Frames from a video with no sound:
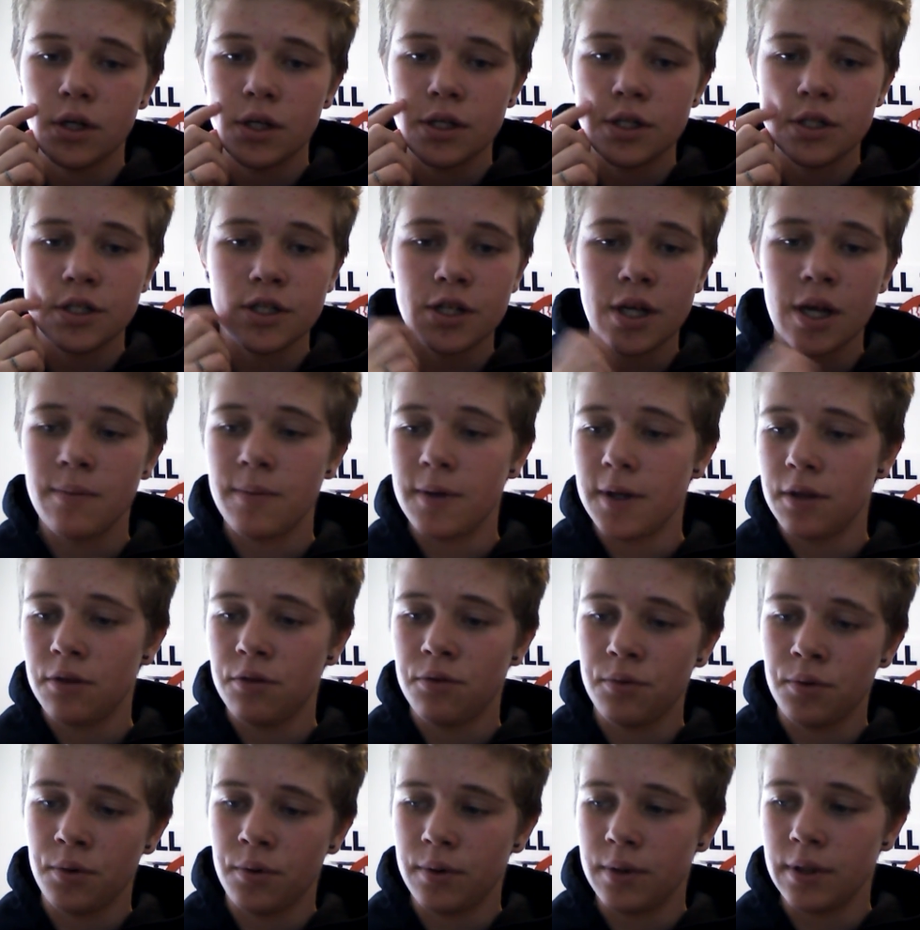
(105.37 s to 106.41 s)
skimming
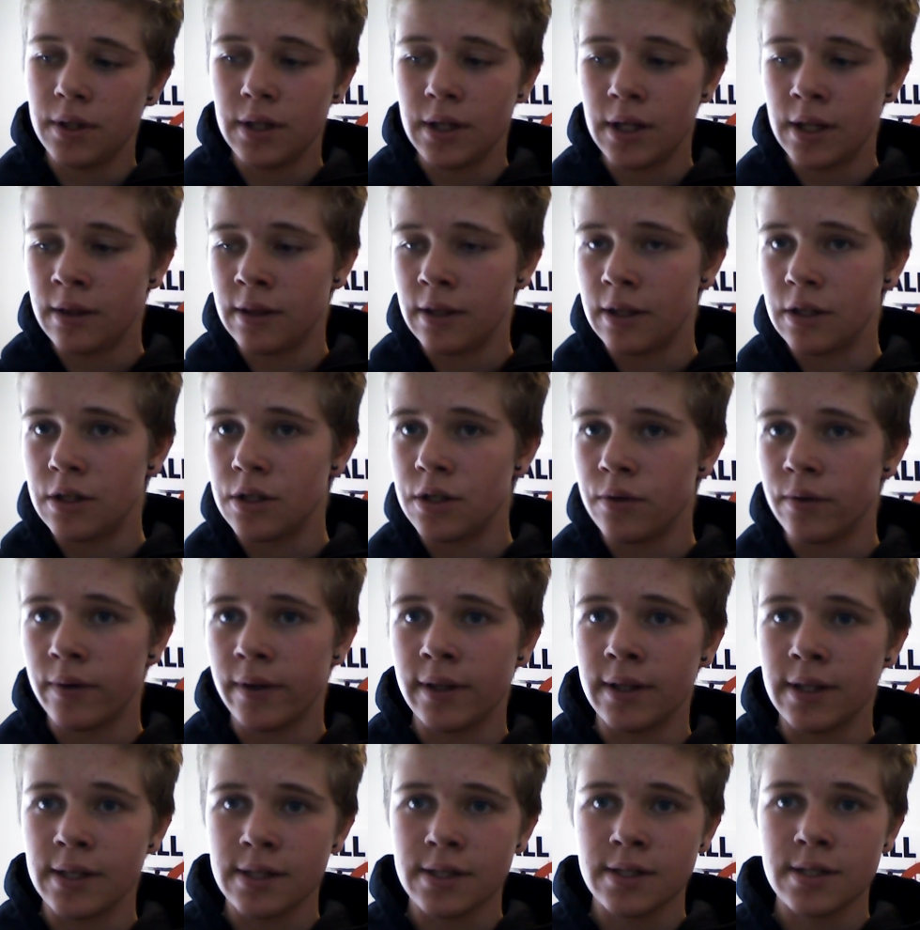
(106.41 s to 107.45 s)
through it and then
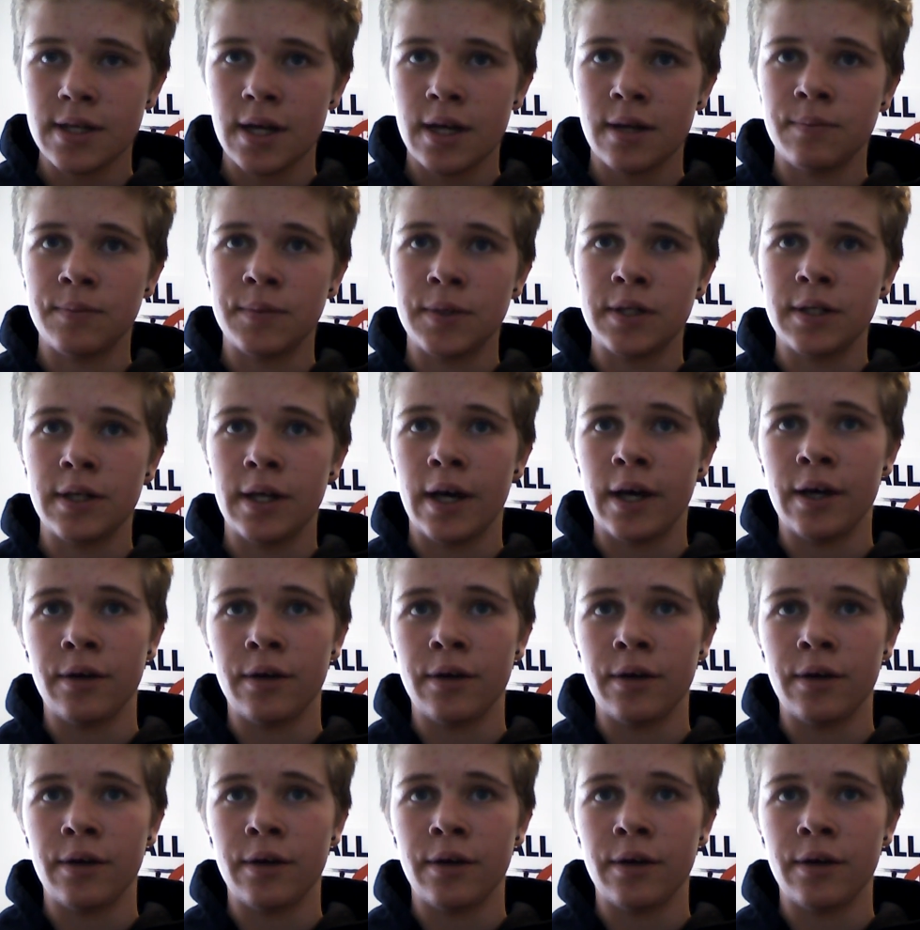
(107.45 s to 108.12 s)
doing the assignment.